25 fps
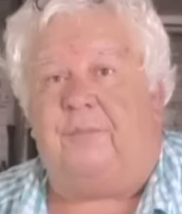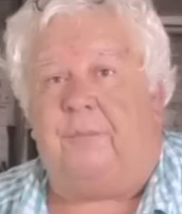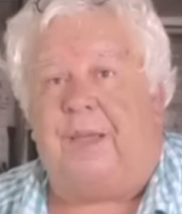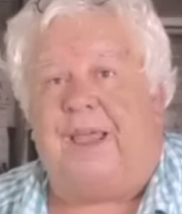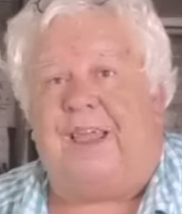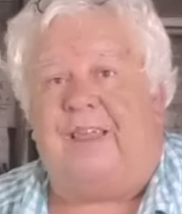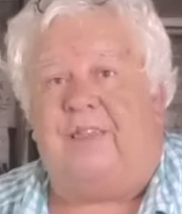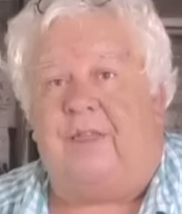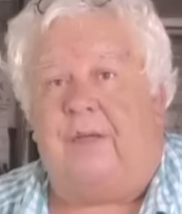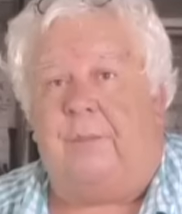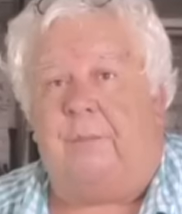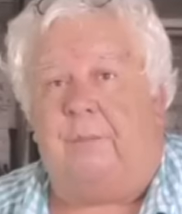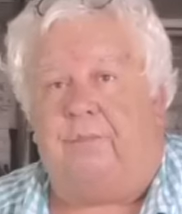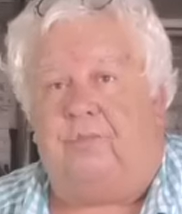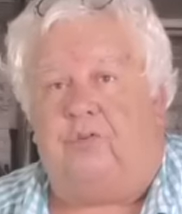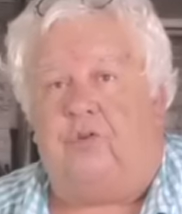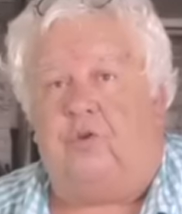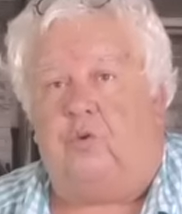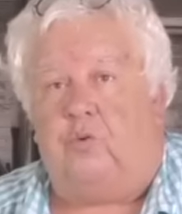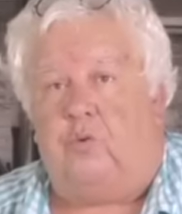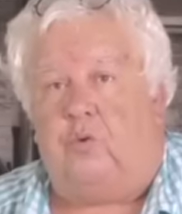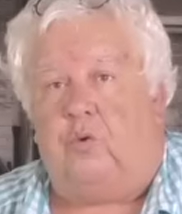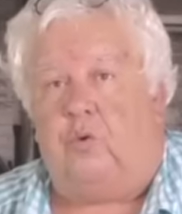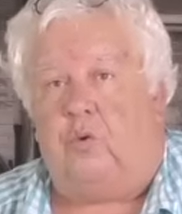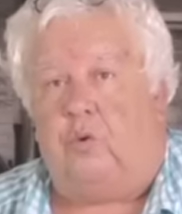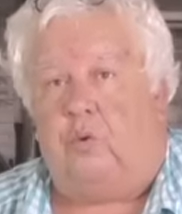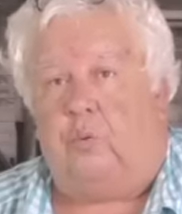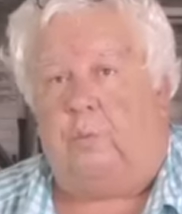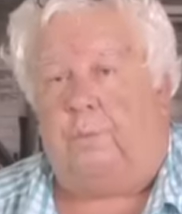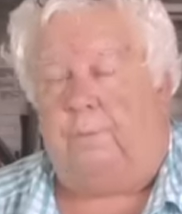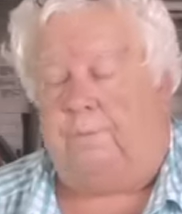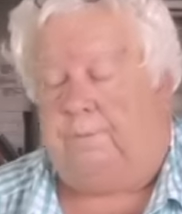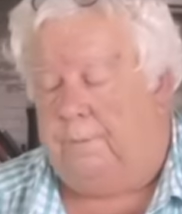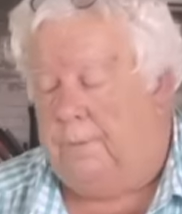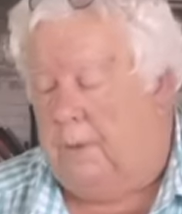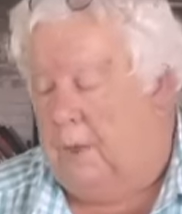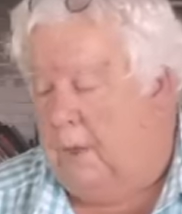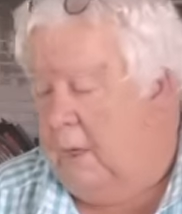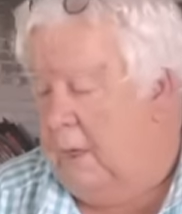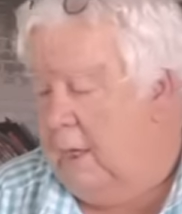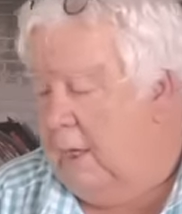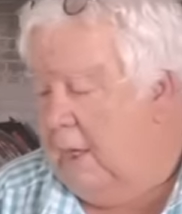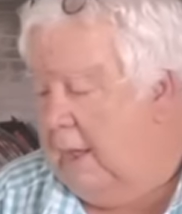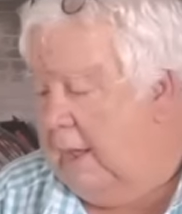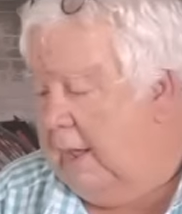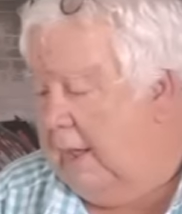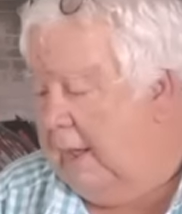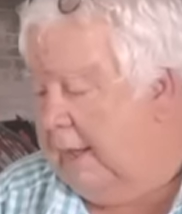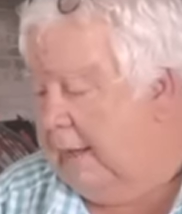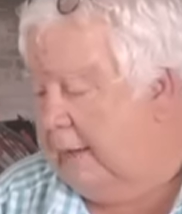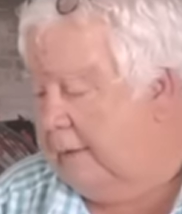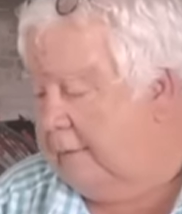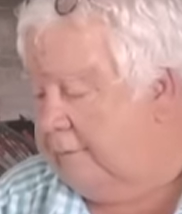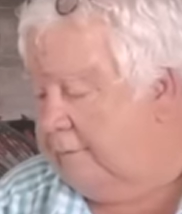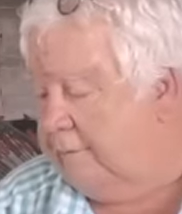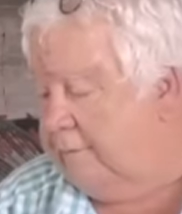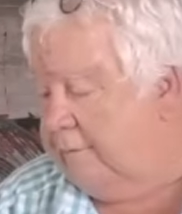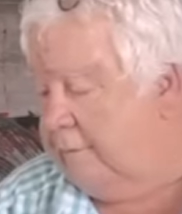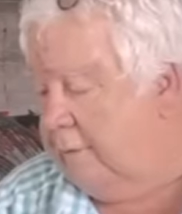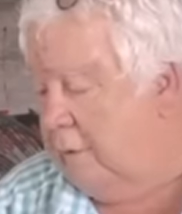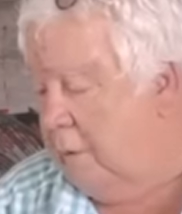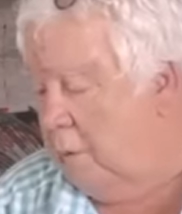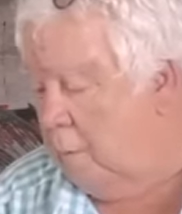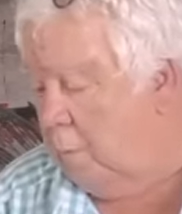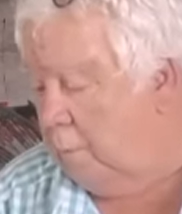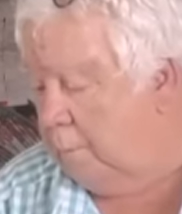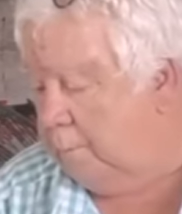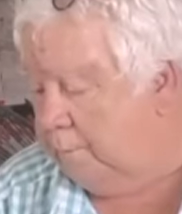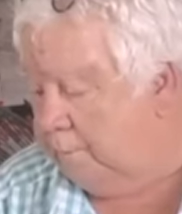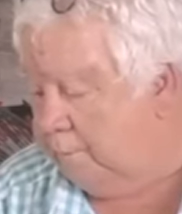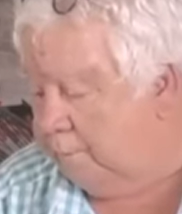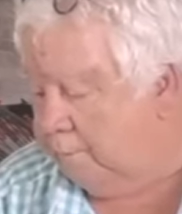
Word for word: pay them to do. And so